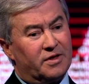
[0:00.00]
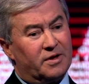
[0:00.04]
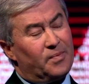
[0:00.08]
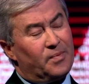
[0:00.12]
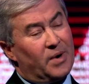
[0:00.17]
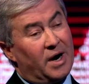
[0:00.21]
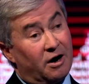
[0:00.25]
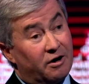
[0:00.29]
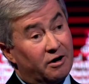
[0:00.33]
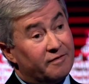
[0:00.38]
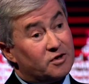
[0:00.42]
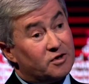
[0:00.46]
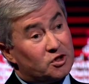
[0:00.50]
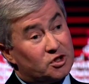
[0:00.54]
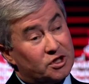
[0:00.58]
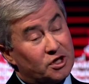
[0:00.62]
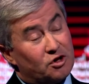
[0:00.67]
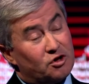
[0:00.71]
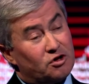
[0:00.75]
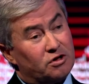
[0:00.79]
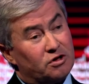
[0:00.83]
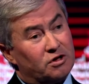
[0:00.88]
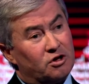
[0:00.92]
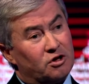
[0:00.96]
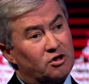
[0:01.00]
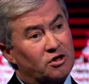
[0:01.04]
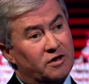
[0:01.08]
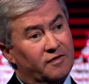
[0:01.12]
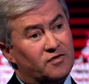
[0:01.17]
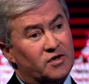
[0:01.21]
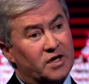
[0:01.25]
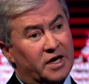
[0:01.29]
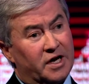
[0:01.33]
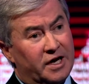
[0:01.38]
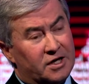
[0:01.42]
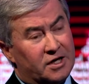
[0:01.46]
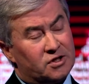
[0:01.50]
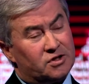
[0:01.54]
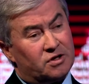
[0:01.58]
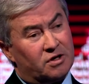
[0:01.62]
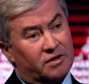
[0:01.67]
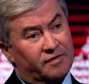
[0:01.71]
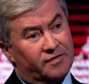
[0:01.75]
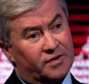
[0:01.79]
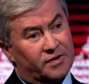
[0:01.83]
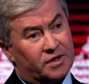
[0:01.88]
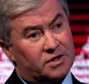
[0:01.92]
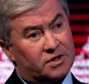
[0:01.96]
and the power of decision is shifting east
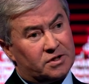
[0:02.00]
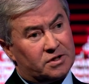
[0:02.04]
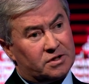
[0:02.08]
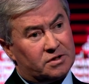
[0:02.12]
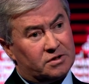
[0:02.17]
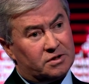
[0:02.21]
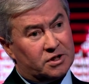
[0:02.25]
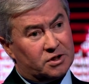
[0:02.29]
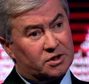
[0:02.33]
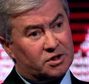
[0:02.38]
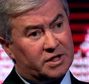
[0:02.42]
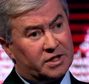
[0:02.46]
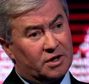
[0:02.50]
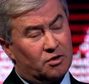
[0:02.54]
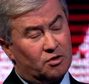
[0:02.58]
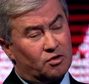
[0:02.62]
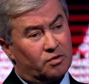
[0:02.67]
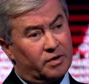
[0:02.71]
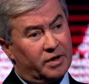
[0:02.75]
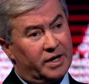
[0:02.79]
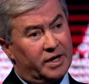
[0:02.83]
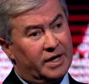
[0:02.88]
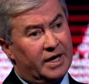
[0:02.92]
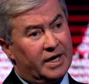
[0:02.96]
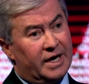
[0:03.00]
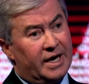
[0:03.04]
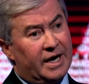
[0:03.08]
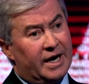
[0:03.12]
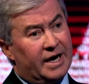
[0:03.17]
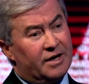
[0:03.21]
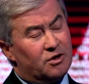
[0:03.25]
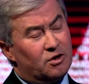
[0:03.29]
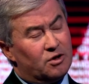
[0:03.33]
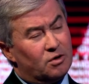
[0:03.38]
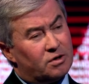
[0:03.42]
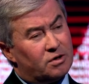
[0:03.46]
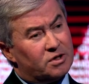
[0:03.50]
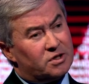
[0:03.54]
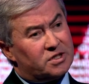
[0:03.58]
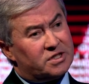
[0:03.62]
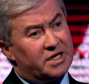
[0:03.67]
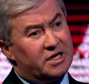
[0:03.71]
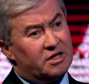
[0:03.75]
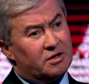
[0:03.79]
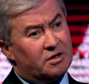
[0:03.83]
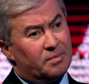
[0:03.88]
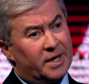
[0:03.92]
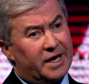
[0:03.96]
over this century. And you can
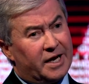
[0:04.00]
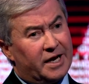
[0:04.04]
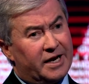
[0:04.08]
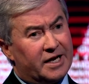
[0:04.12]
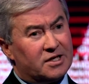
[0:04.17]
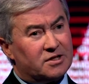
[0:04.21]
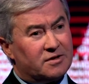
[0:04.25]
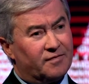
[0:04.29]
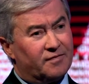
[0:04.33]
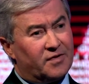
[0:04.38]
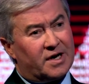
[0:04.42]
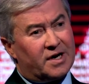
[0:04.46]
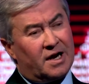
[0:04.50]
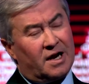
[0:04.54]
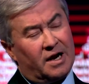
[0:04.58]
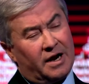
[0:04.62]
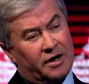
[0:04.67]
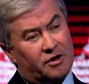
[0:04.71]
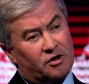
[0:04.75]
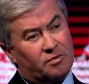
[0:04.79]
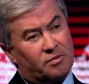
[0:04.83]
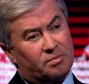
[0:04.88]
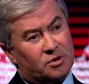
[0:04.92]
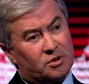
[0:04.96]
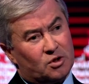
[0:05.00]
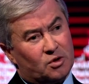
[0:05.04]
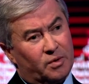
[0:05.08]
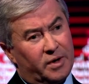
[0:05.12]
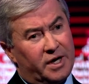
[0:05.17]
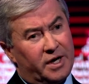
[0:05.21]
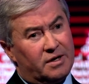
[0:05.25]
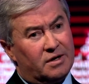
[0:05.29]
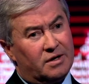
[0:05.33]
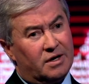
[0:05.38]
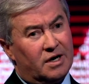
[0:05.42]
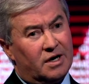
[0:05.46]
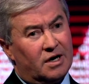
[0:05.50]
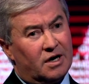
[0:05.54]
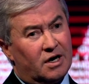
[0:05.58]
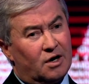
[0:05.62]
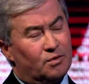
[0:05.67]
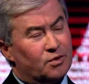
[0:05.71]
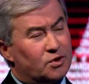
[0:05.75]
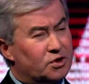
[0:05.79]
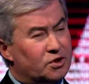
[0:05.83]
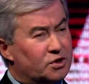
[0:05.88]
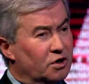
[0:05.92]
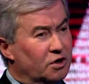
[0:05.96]
see the beginnings of the clash between a
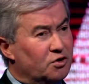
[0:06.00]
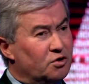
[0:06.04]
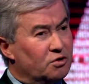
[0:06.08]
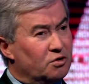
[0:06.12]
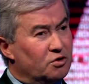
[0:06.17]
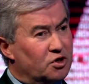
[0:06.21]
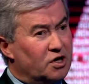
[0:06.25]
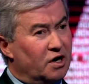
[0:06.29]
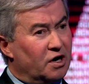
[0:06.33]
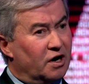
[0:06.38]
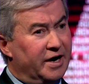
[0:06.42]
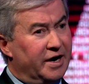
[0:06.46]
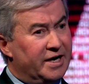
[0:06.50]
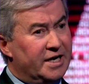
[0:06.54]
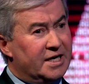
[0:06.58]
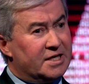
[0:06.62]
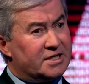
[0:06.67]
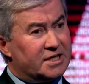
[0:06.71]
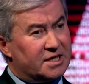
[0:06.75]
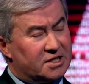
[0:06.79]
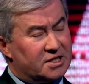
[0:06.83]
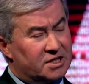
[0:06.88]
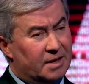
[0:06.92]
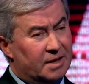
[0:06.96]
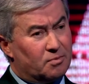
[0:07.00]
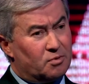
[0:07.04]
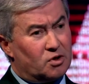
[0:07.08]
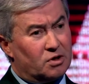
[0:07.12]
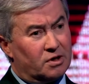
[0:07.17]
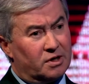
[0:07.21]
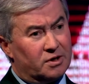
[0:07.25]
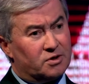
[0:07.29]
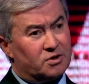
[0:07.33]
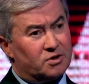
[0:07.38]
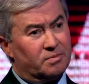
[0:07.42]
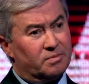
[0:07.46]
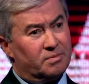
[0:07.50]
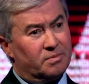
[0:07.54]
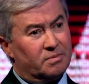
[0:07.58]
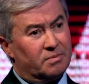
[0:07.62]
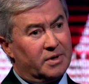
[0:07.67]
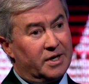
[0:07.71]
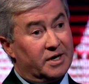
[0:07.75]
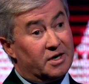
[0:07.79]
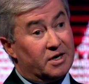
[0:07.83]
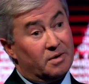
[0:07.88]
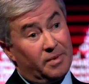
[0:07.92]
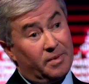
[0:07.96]
resurgent Chinese exceptionalism
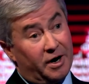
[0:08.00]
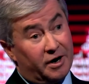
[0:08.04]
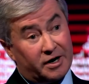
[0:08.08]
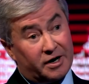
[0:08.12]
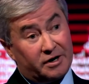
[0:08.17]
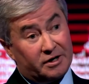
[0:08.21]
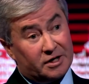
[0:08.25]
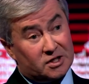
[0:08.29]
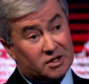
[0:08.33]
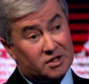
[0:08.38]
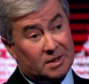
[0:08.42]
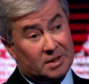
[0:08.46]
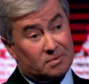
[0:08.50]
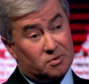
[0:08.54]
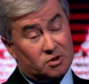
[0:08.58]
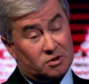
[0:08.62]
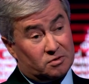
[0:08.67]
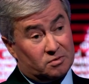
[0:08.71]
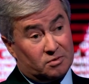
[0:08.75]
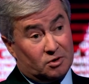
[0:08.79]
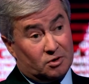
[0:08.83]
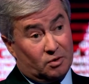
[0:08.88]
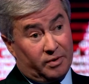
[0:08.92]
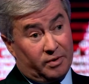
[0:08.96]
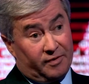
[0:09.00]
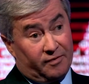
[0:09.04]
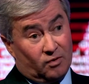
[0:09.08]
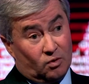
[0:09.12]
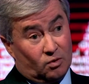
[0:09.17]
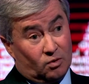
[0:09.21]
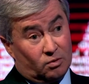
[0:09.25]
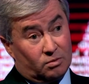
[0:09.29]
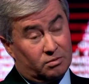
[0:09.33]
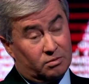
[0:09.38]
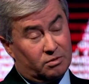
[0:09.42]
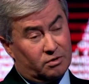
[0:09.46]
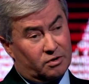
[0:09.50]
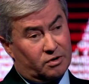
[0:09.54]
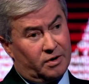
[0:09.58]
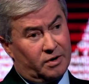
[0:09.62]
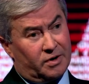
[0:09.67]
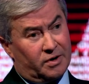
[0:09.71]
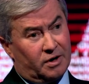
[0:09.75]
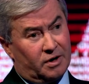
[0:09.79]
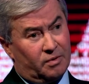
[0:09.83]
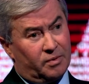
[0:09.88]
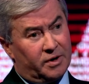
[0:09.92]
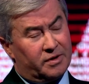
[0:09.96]
and American exceptionalism that we've all
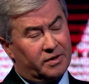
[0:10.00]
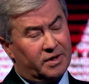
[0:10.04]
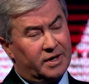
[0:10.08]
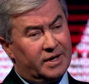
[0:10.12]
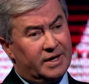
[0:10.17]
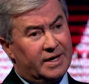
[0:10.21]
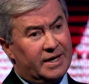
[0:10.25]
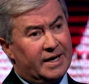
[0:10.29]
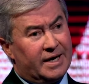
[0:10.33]
grown up with.